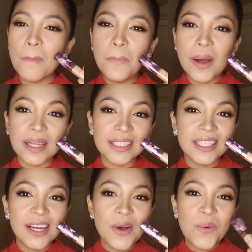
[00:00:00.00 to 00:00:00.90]
But
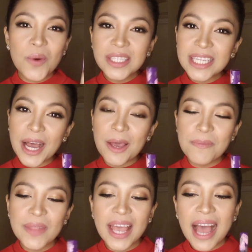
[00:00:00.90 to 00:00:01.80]
one time
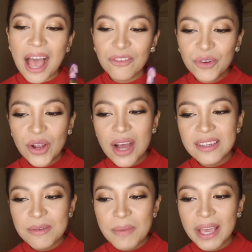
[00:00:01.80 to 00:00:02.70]
I
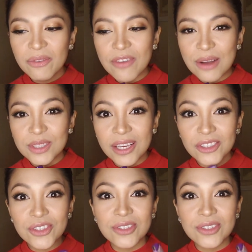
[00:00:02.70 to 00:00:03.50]
forgot my foundation,